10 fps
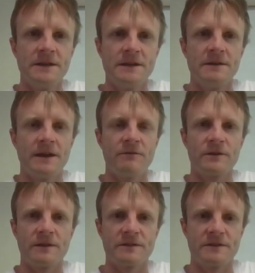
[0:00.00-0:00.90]
Everyone
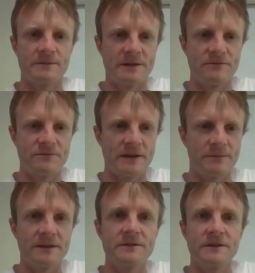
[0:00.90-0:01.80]
else in my family has
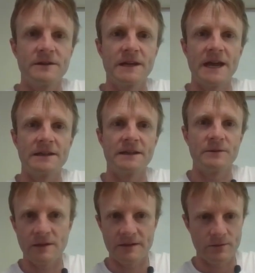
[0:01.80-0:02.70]
already had it. I was the
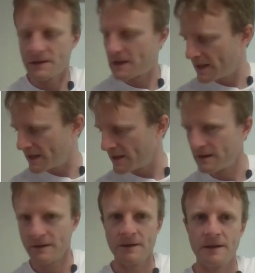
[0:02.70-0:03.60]
last one.
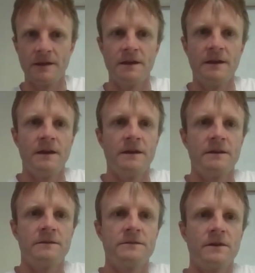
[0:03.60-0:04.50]

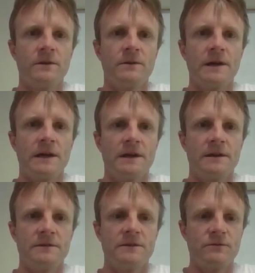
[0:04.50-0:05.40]
So
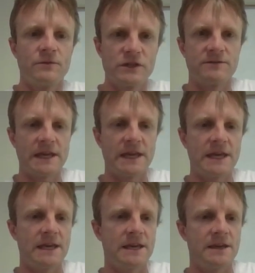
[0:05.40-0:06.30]
divergence of
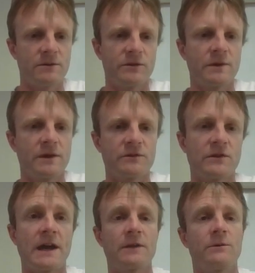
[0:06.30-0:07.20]
E equals rho. So how
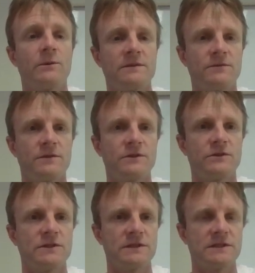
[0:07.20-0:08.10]
do we write divergence
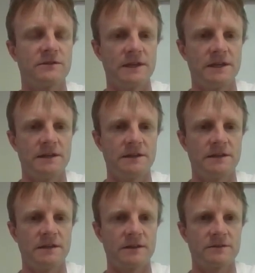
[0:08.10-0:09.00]
of E in
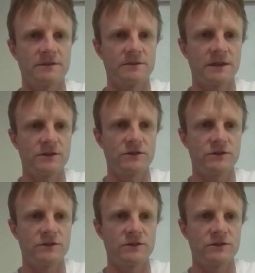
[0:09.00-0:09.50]
index notation?